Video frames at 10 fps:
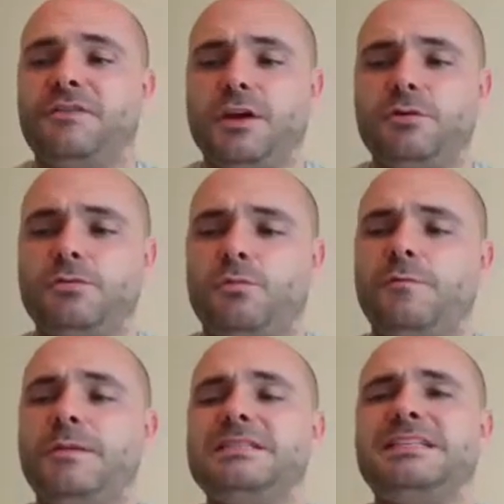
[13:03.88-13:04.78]
a few,
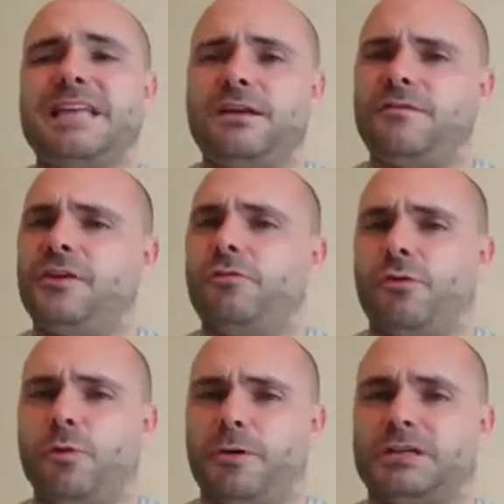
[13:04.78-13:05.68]
we've been sent a few
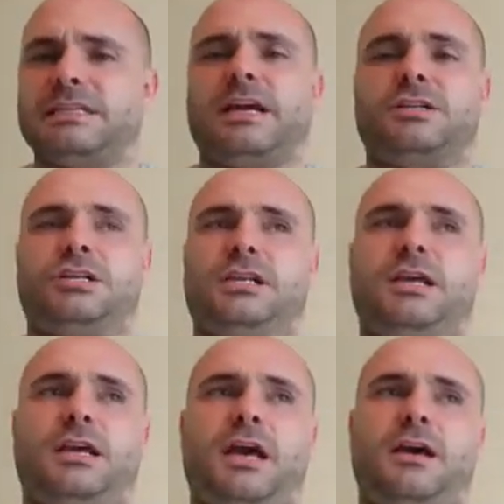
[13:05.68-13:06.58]
rulebooks
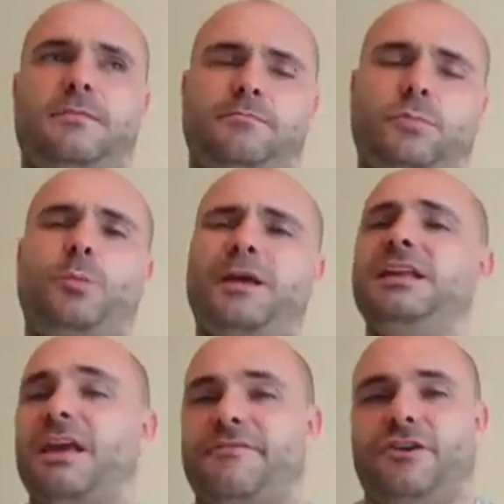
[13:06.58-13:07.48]
actually, or
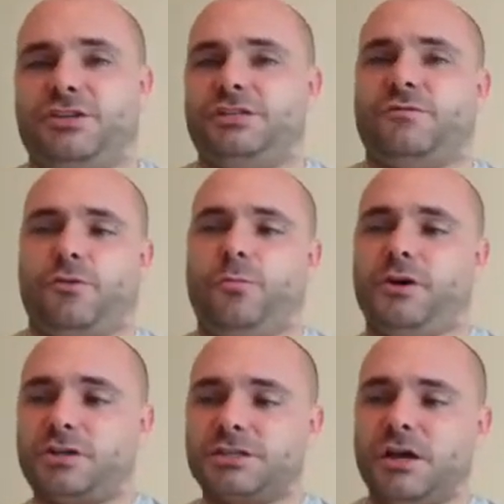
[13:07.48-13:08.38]
PDF versions of
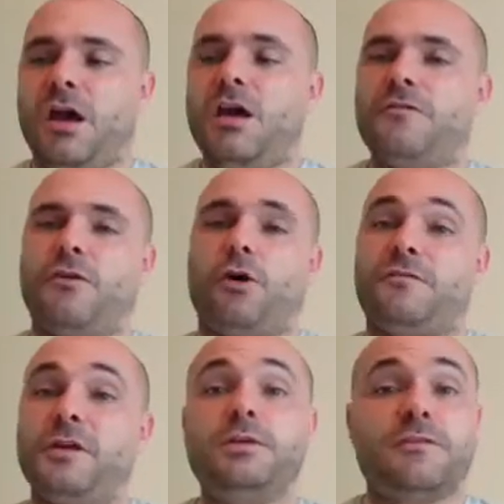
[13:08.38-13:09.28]
rulebooks for a
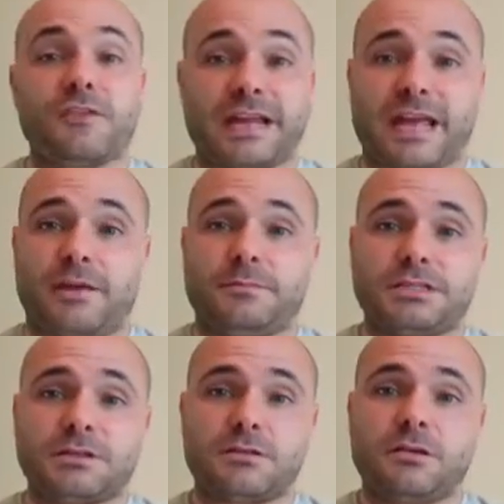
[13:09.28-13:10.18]
few different
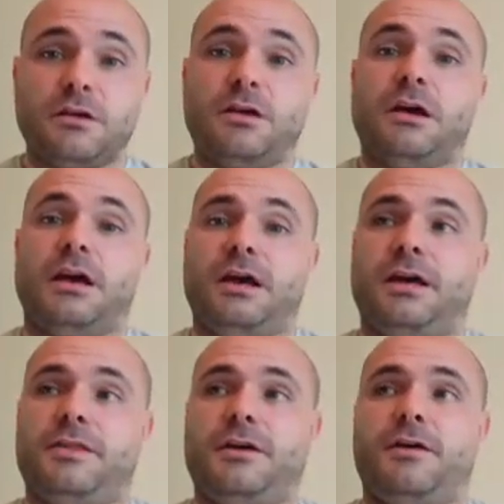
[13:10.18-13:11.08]
games
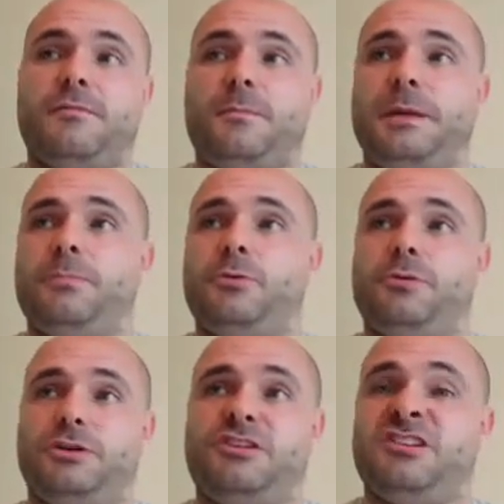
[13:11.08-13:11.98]
that people
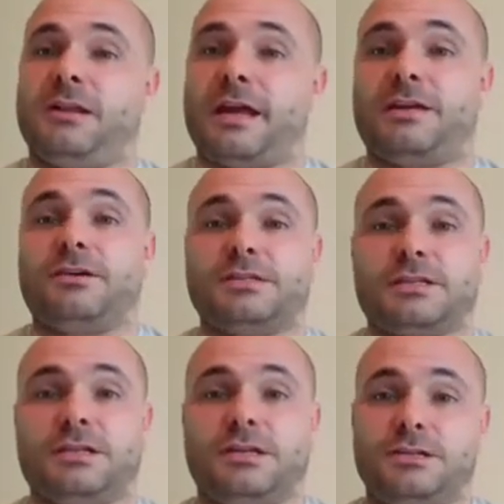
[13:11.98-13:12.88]
would like us
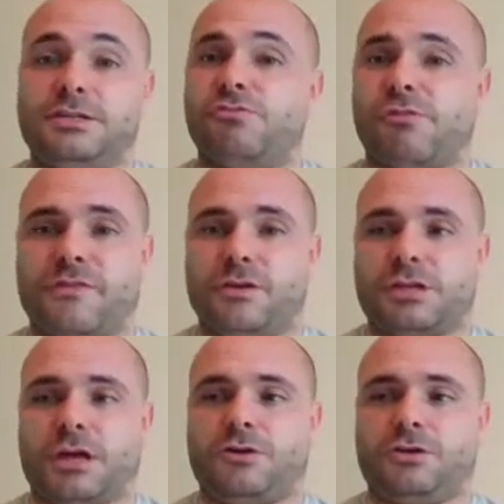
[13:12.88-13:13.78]
to do reviews
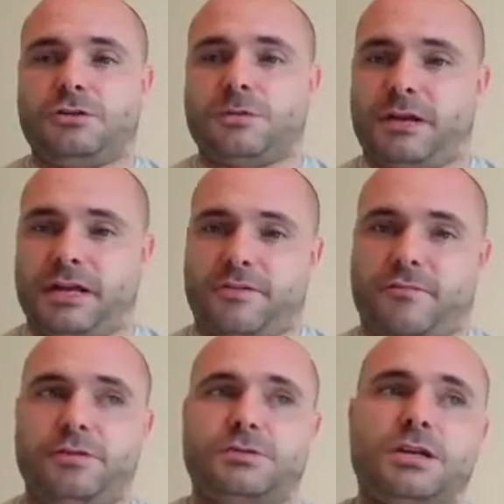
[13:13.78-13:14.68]
on or do some
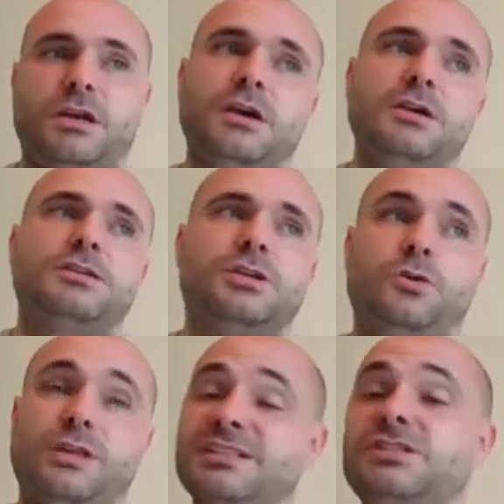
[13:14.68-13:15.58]
playthroughs. So
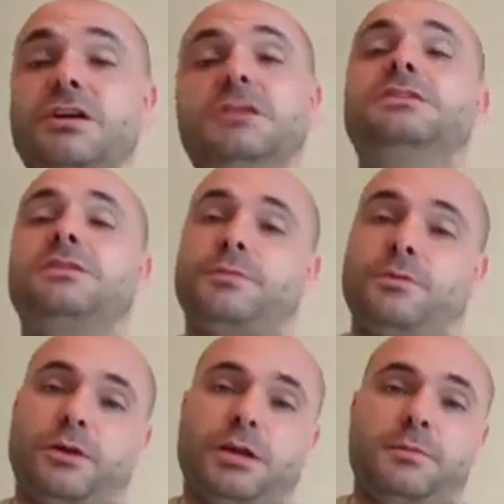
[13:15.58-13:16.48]
that's certainly
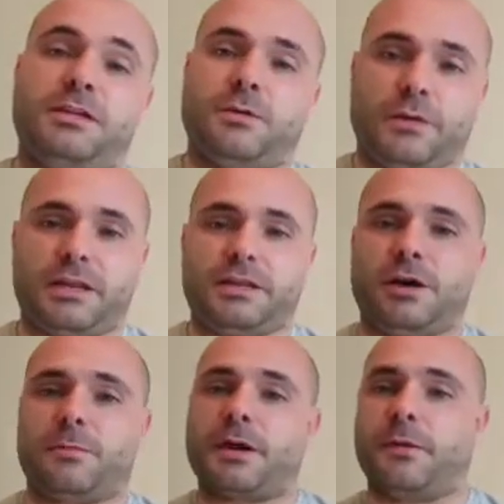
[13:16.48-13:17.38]
something we're going to be doing in the
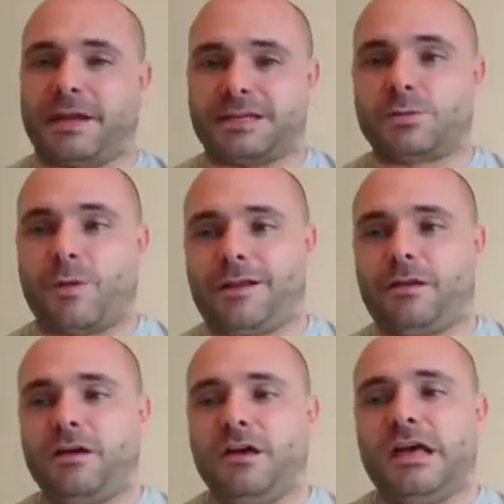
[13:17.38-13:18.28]
upcoming as
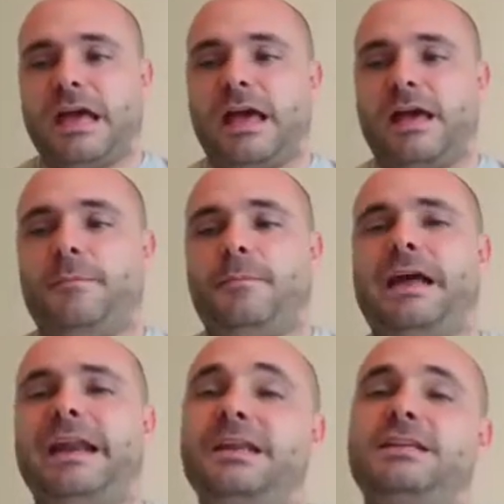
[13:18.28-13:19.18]
well. And
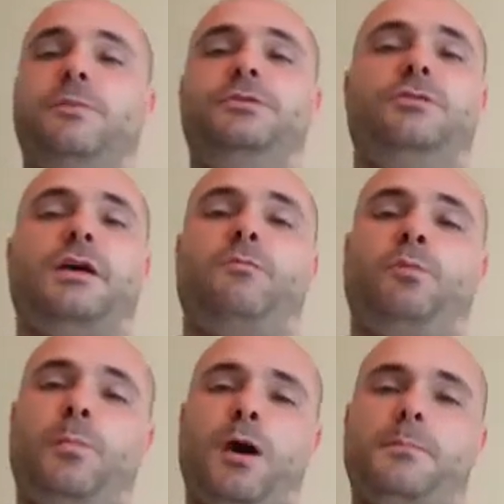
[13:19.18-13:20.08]
anytime we do that,
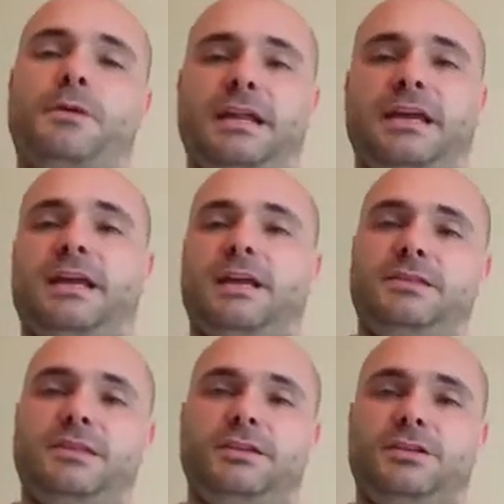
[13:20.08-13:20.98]
we'll pop a link
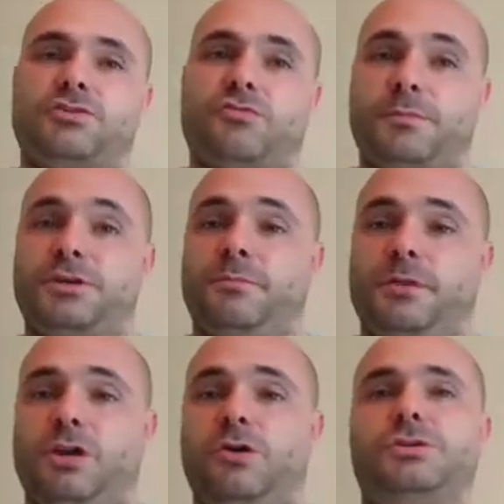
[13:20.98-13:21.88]
in the description
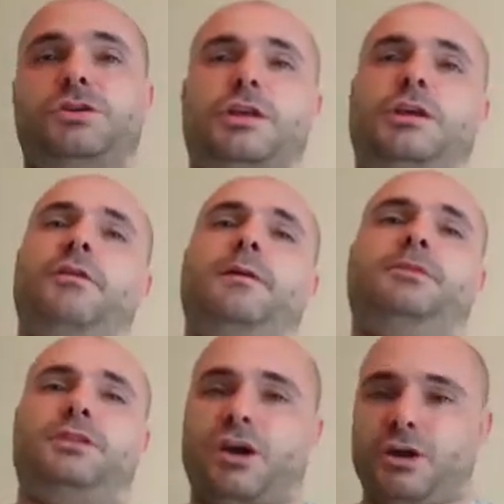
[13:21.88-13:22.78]
below so that you're
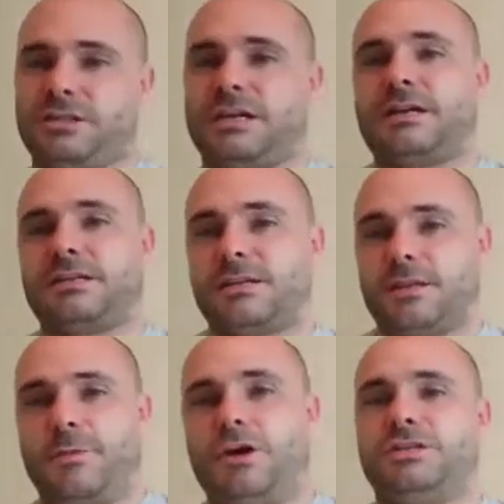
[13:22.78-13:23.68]
able to contact
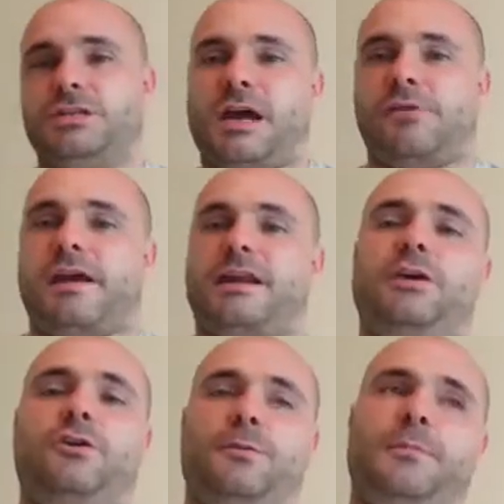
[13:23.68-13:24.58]
the person
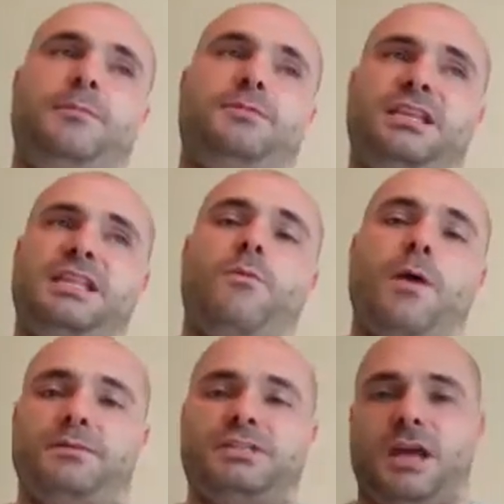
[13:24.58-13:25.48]
directly, or you'll be able to see their
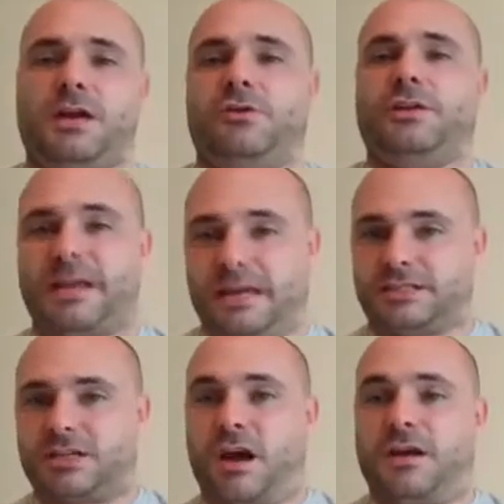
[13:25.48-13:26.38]
website or their
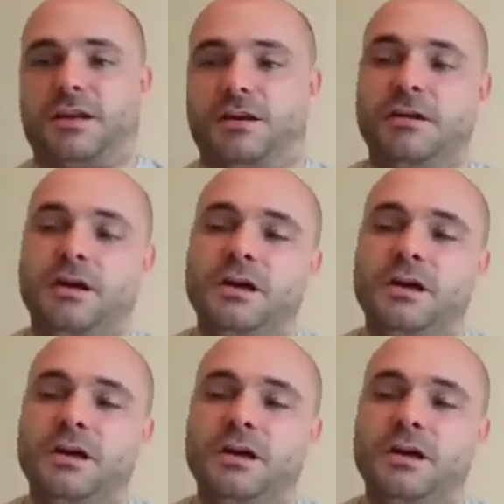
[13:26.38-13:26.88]
Kickstarter.